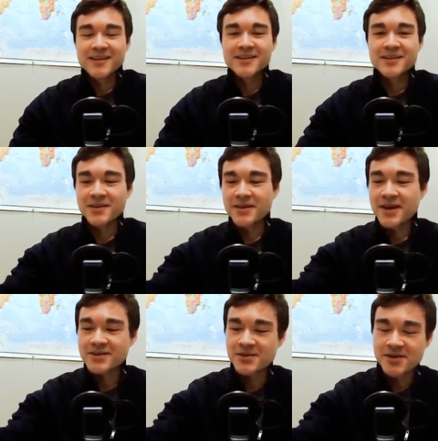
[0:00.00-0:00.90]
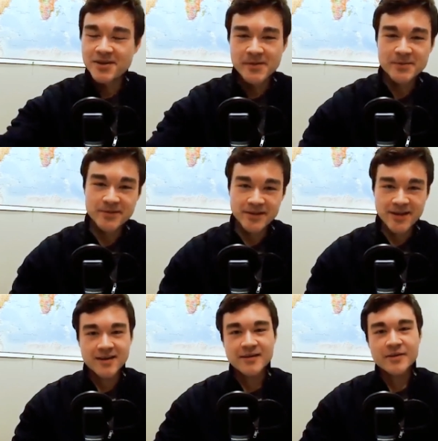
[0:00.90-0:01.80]
So yeah, so I'm a yeah,
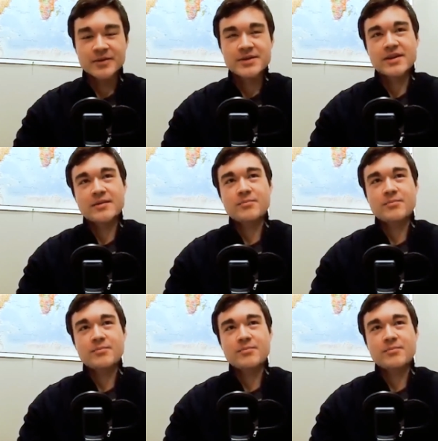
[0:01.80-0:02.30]
I would say a